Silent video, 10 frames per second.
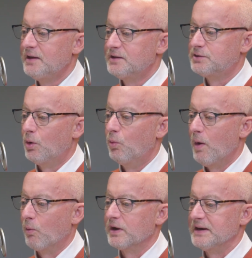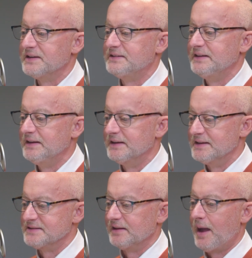So what we're going to see
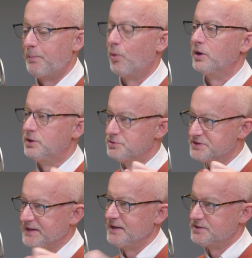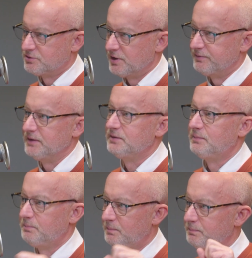is a lot more use case driven
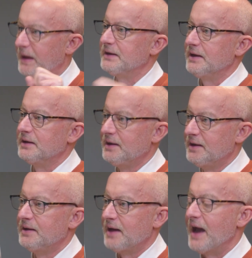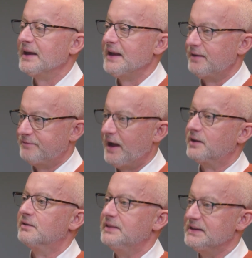banking. I can add
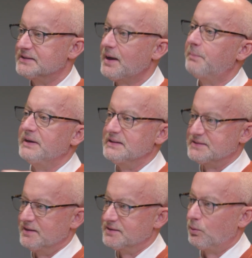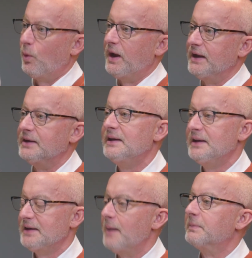value to these companies in this way.
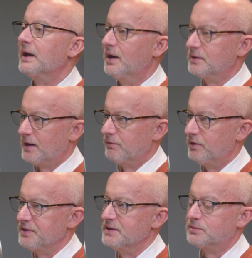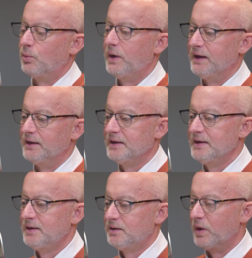I'm going to uncover it this way.
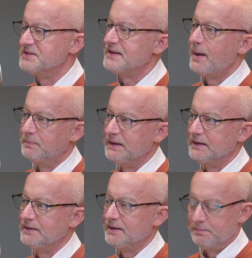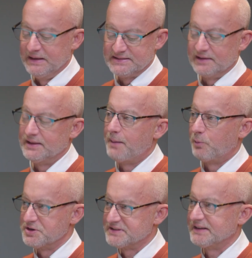What does that mean? It means a lot
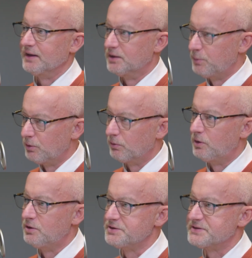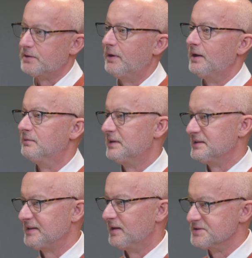more scalable roles around
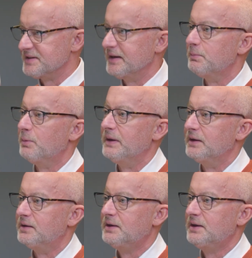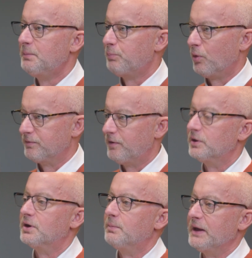sales enablement,
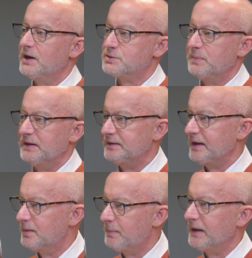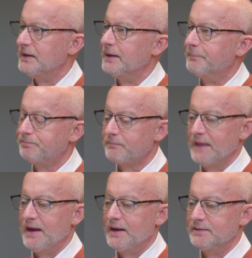portfolio management, data mining.
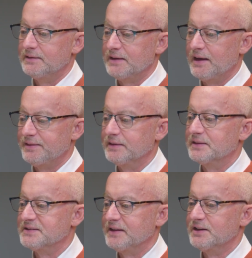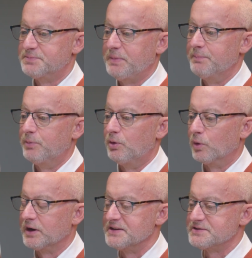And I think the salespeople,
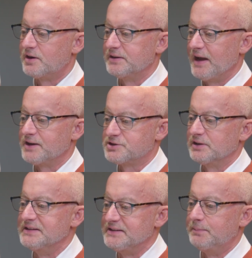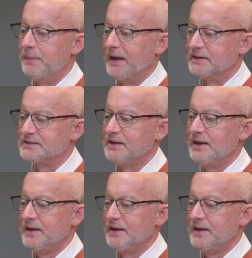we're going to start to actually see banks,